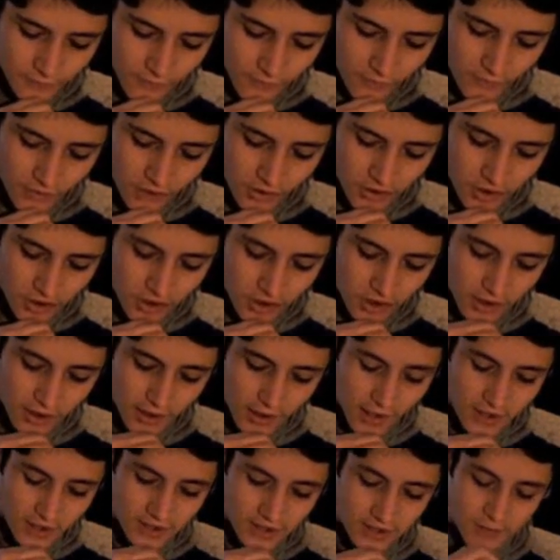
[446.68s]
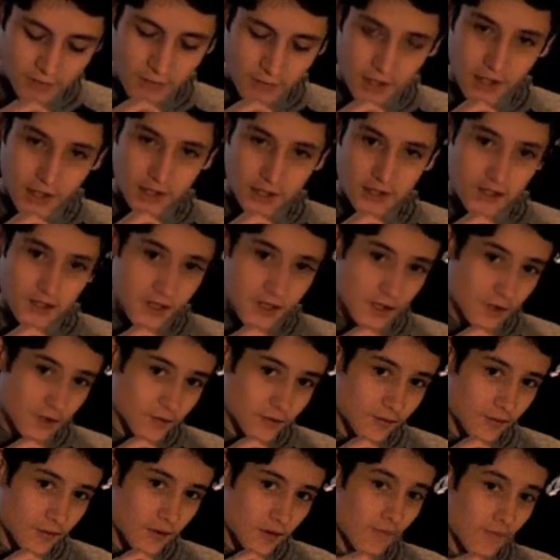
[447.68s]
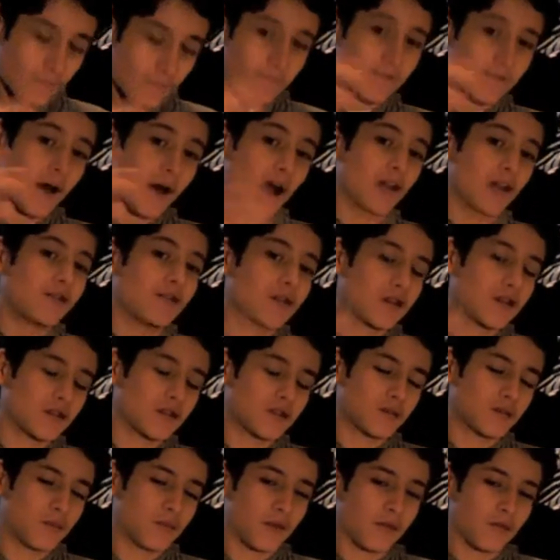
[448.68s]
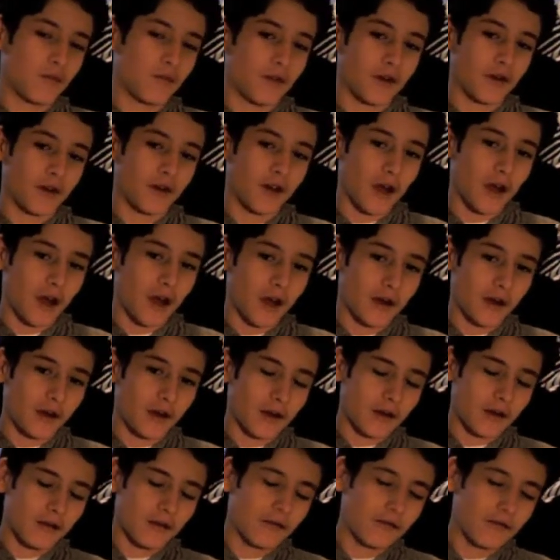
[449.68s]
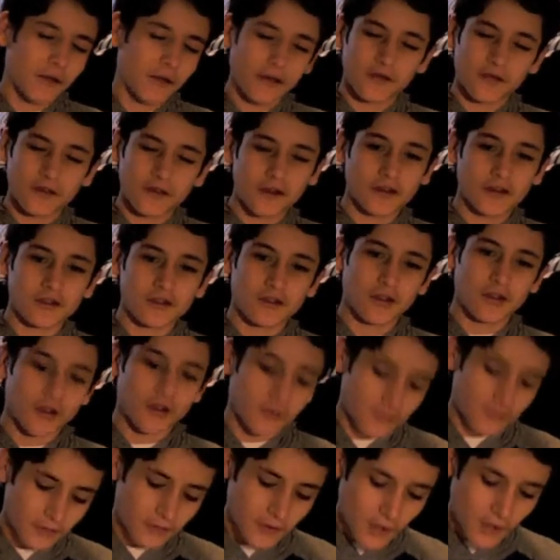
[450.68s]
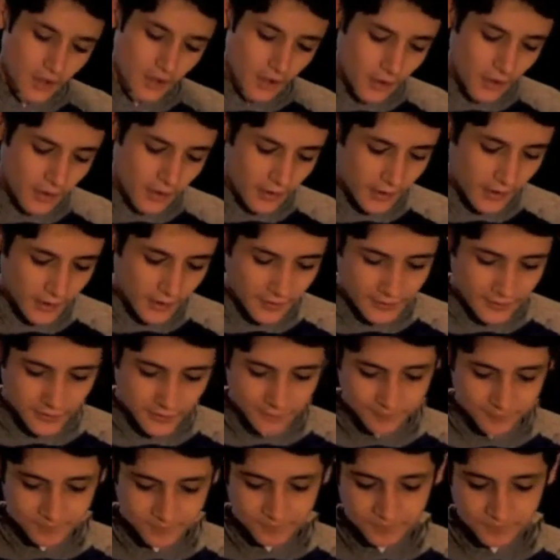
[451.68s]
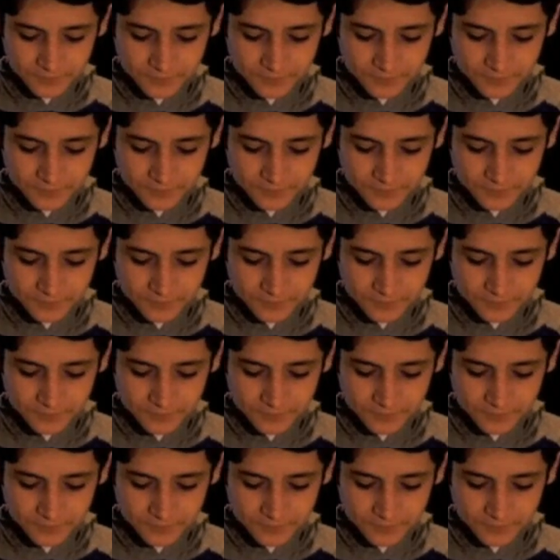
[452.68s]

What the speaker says: she actually met Daredevil 5 years before he died. 5 years ago. And